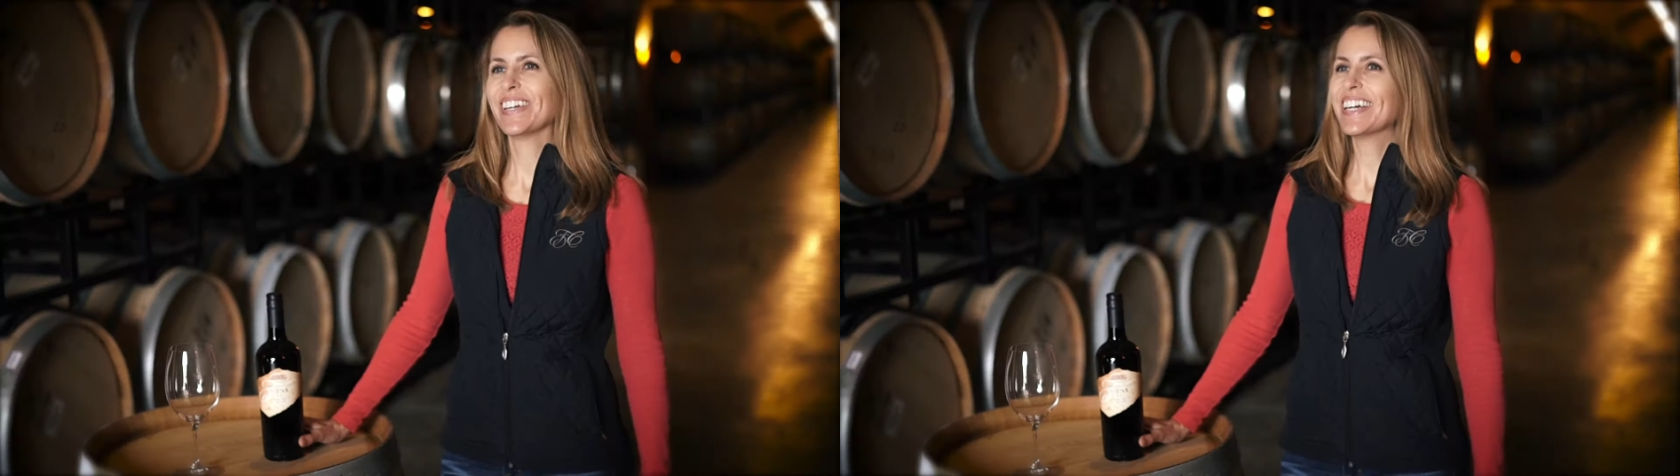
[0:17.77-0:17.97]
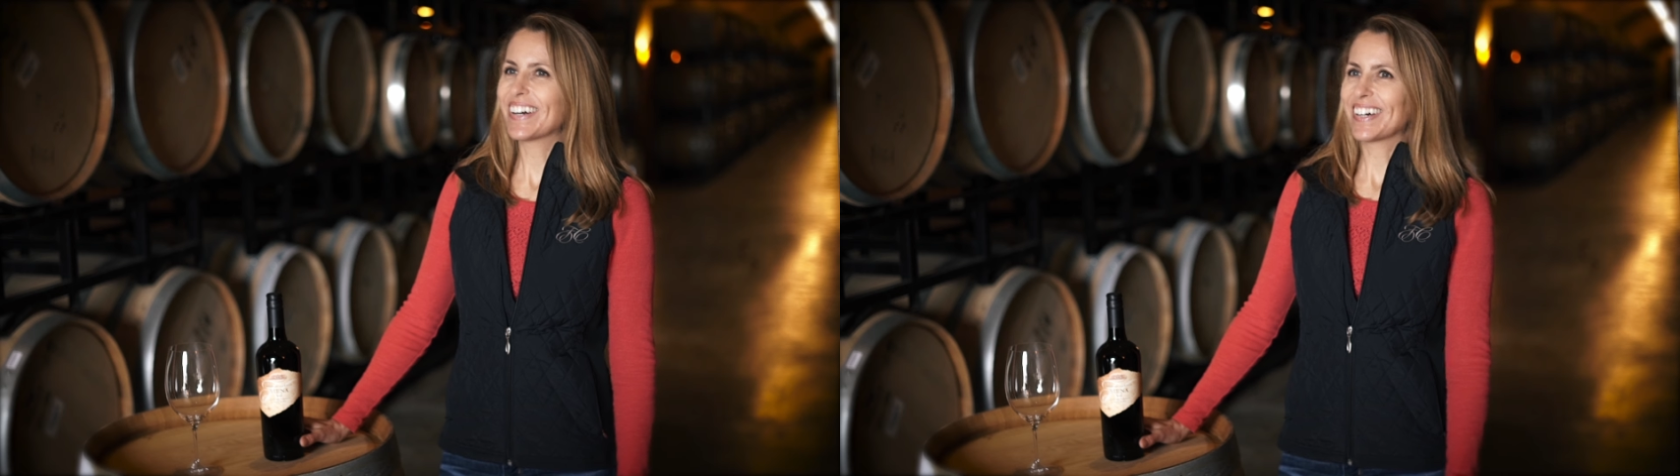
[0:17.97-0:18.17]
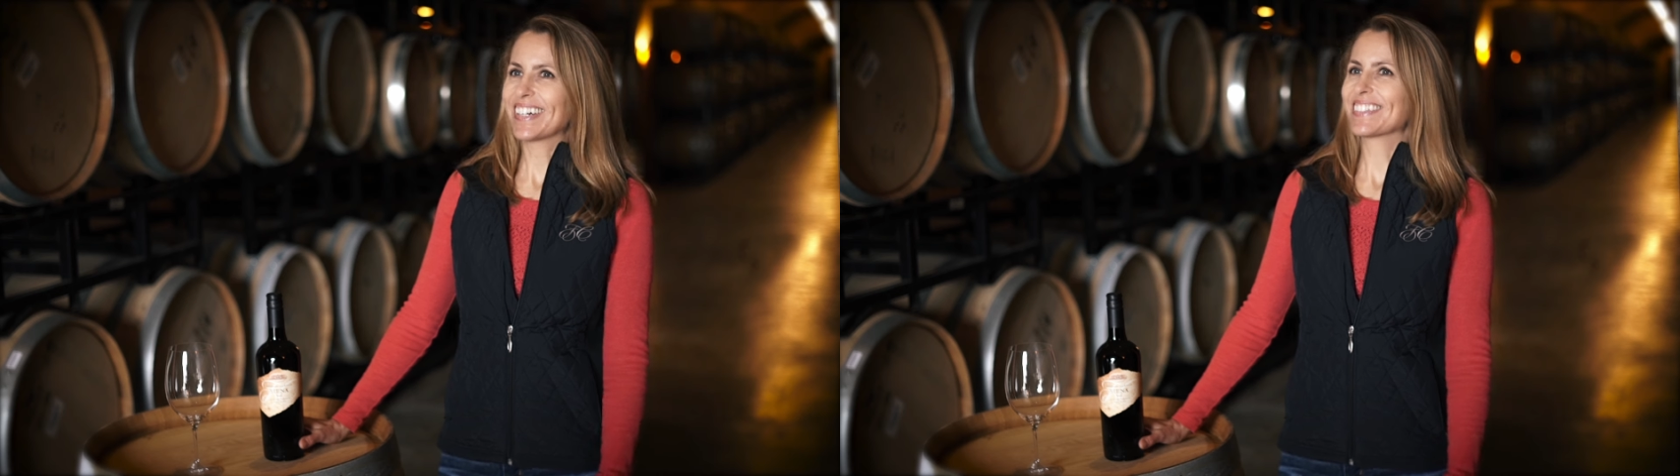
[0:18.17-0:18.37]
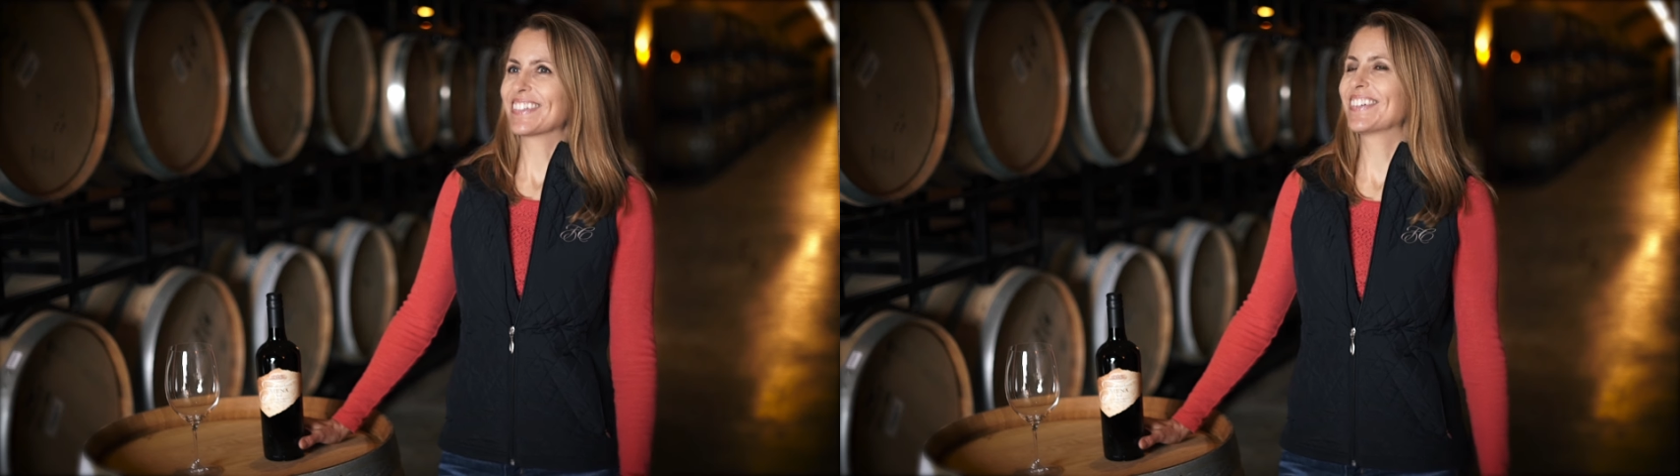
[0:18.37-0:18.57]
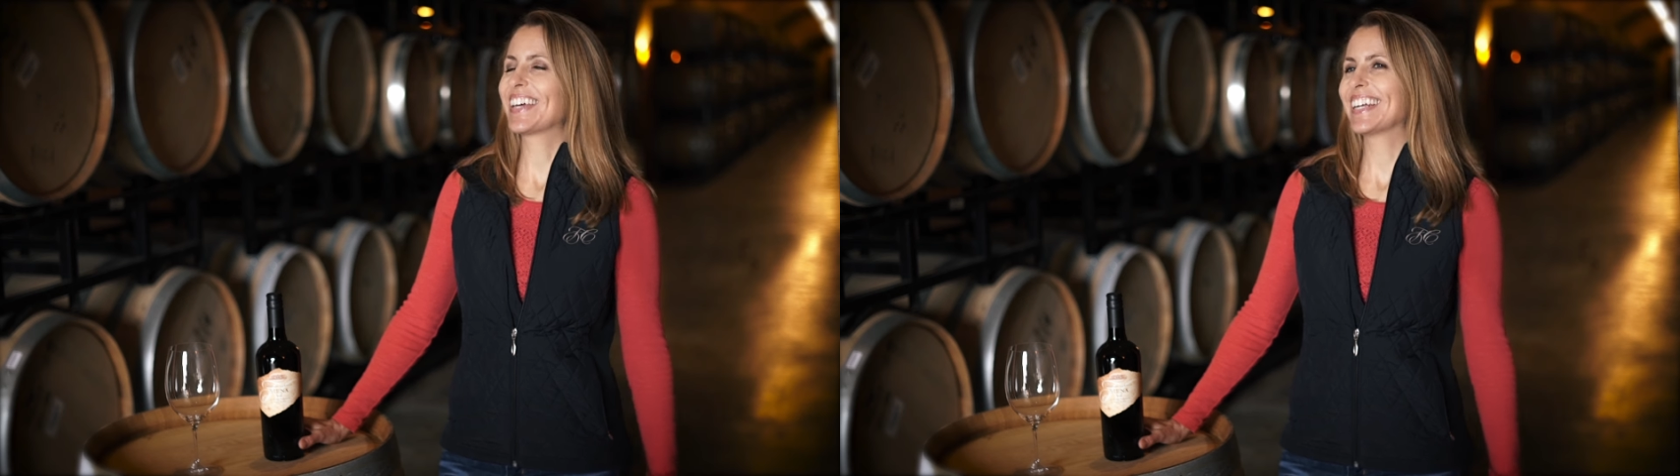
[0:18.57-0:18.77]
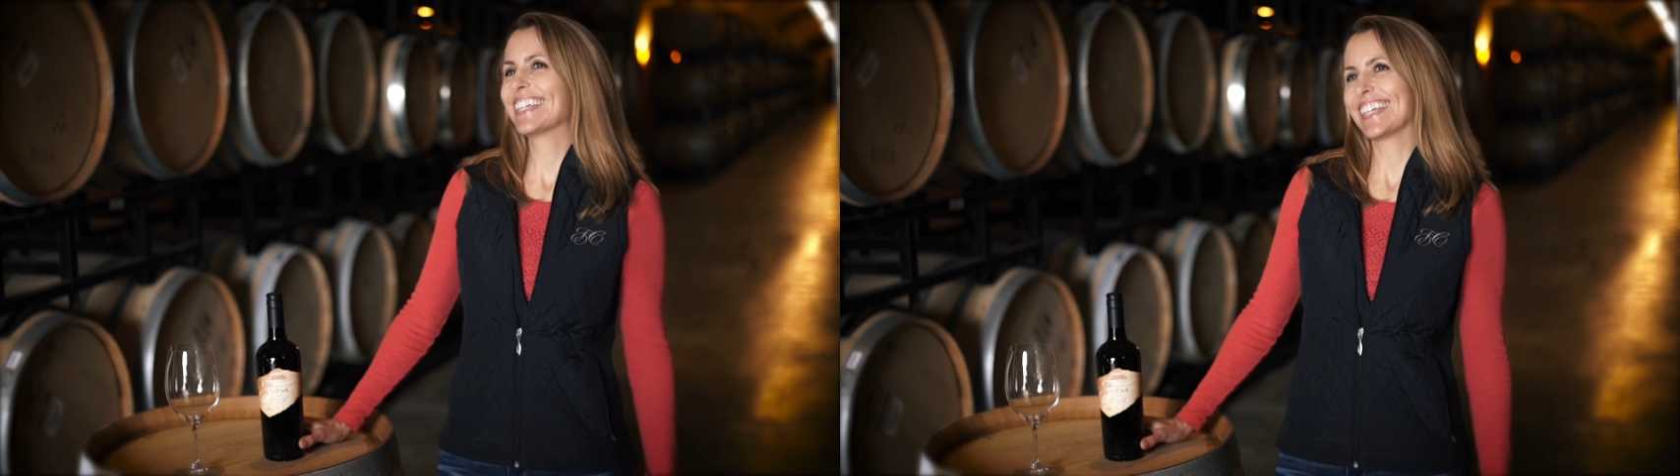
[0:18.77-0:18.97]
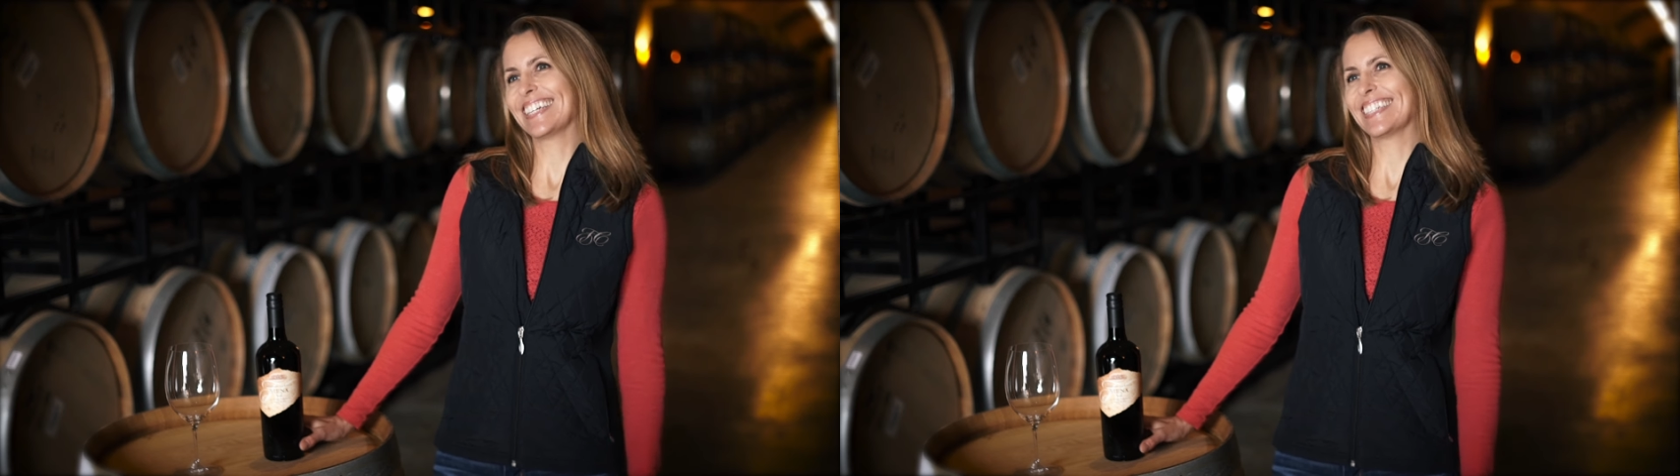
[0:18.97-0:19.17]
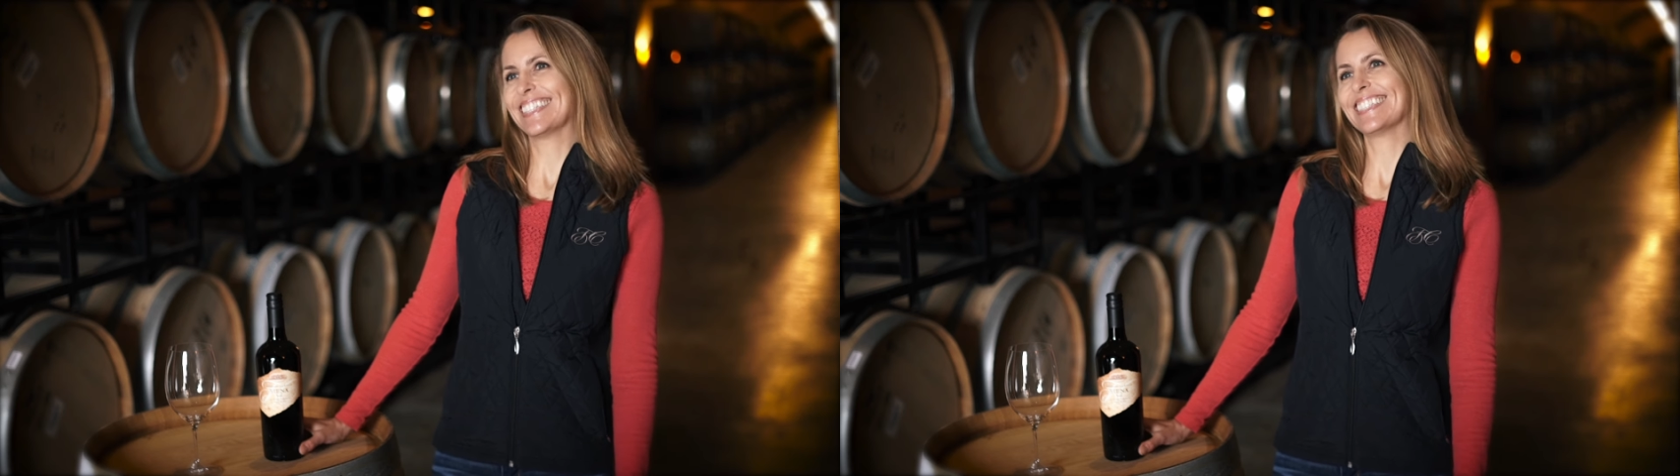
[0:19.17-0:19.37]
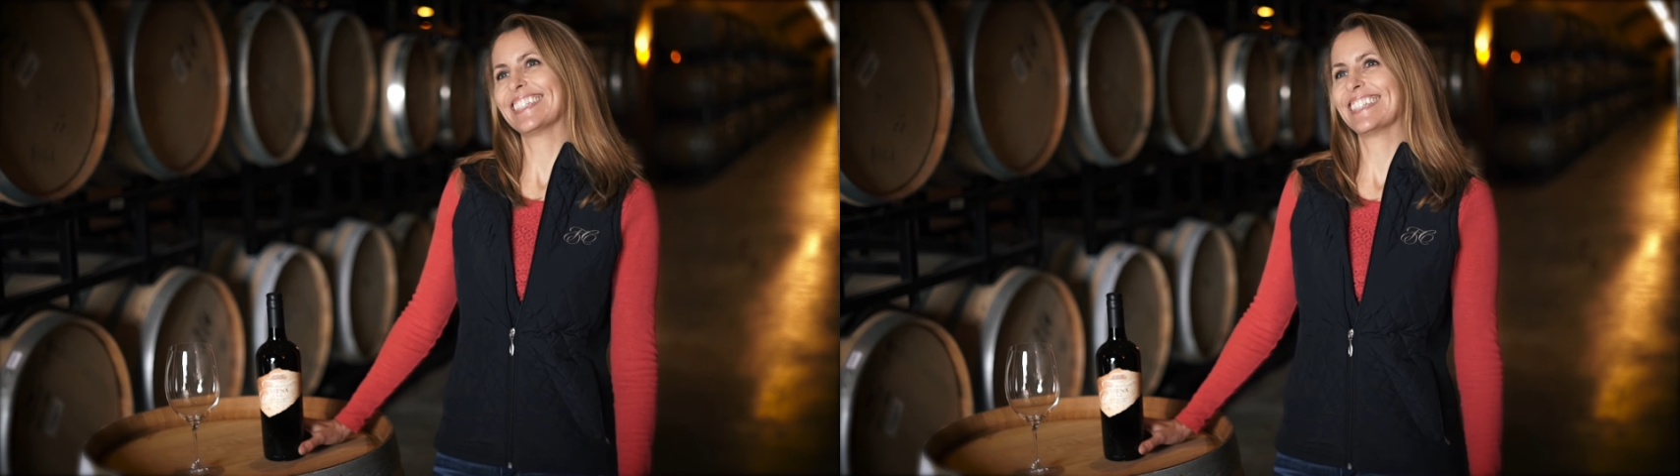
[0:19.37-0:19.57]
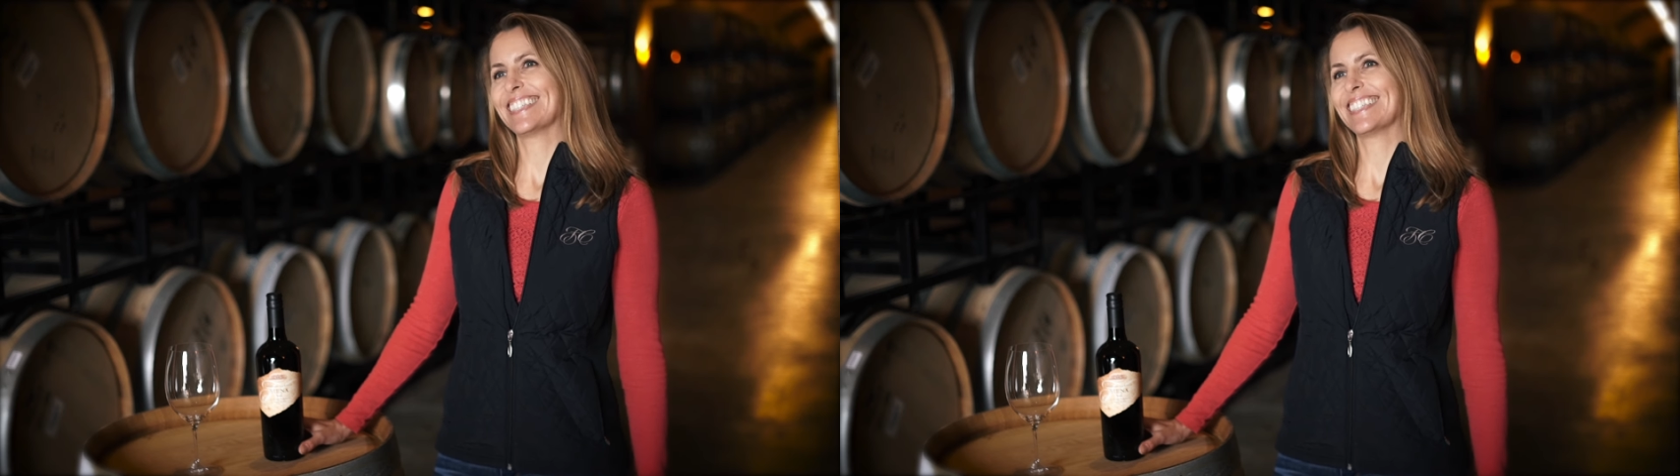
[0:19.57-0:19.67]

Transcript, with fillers: we are located in